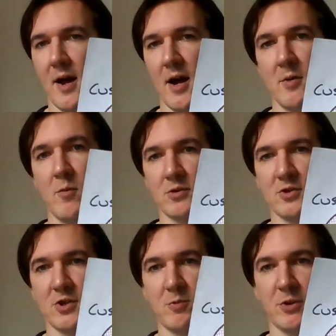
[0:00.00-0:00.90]
I
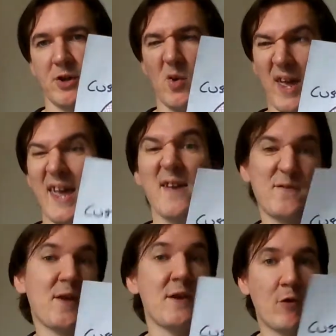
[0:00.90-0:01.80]
just want to go,
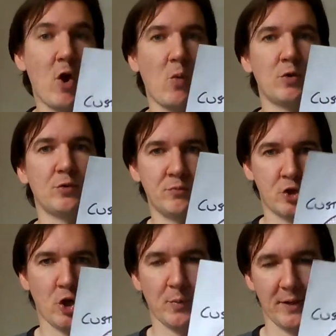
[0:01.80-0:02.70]
if they've got one,
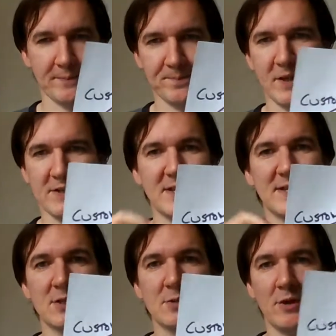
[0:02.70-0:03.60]
show me. So
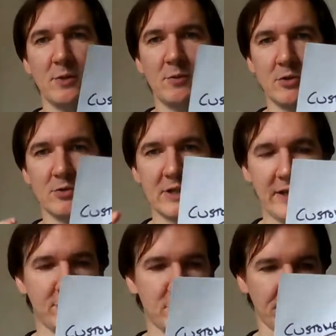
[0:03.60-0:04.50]
this is when you would use a
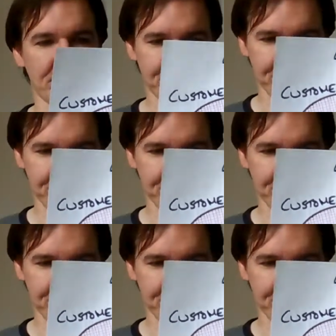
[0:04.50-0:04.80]
left join.